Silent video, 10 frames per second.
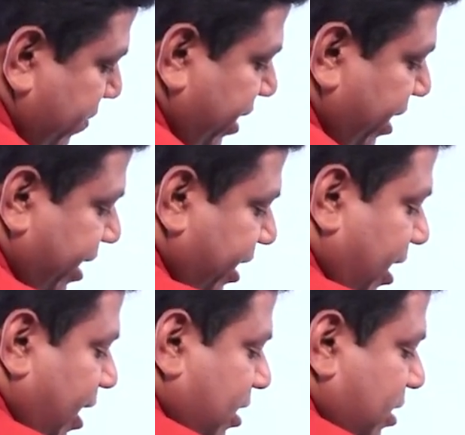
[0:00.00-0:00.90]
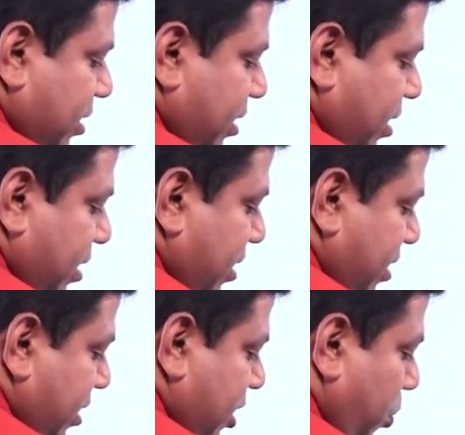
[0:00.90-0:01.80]
When it returns,
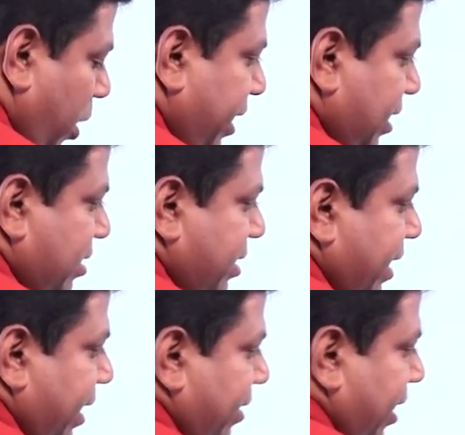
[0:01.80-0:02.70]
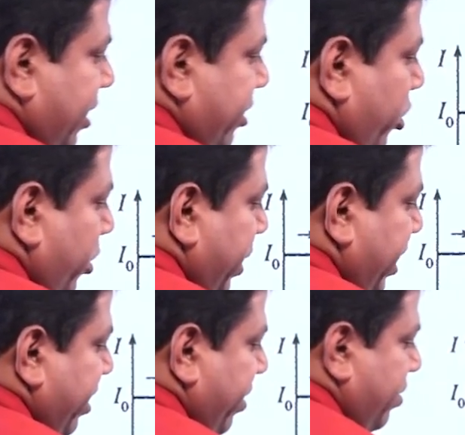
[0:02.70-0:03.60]
this point is C, that is going to be
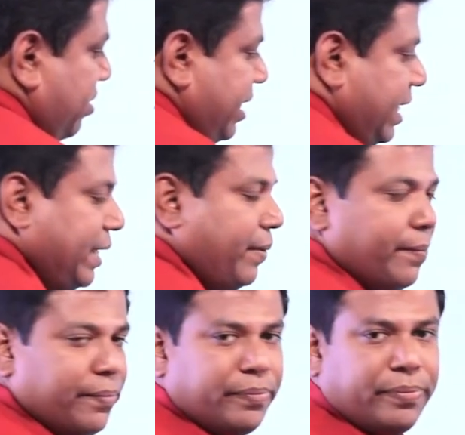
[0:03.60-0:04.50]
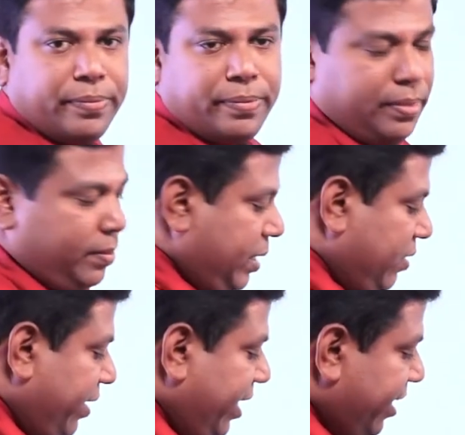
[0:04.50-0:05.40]
here C, because
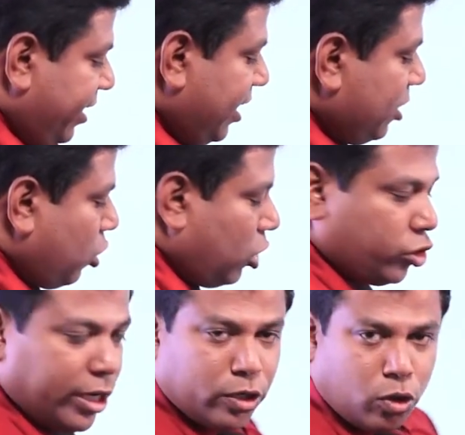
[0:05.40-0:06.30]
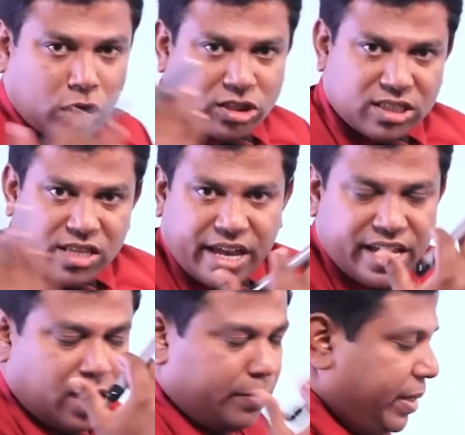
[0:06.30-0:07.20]
when it returns also it crosses the
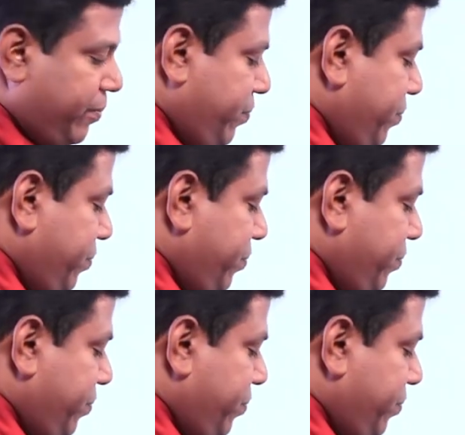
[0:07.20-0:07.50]
IR beam.